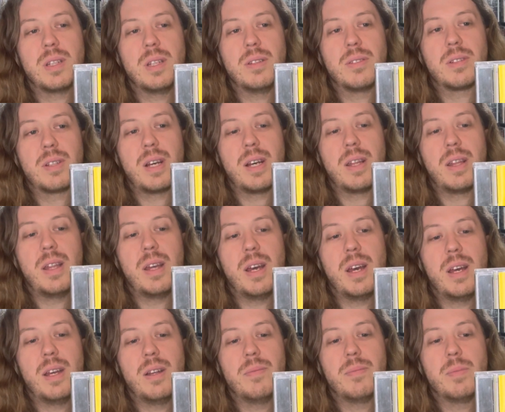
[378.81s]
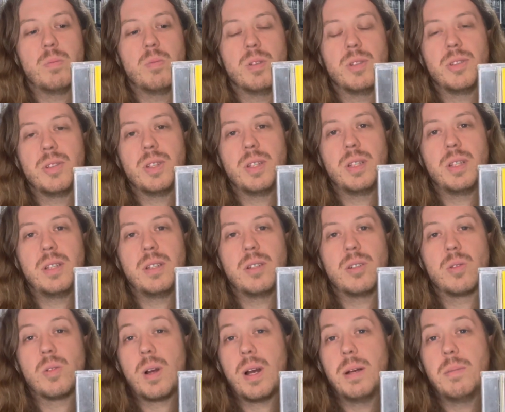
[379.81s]
It's got that Brazilian
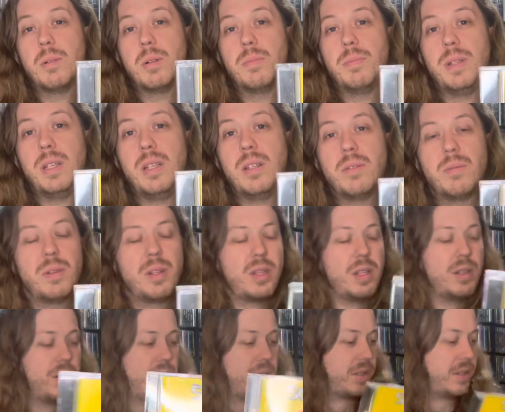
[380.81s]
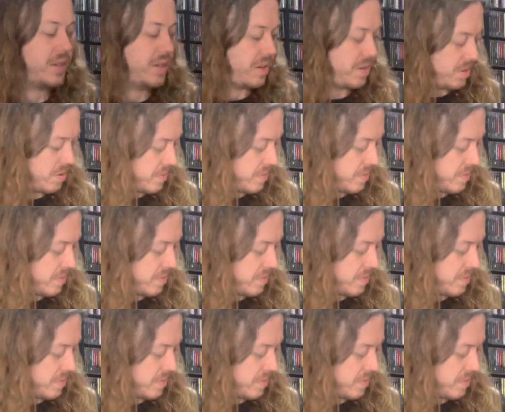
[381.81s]
tribal beat with it also.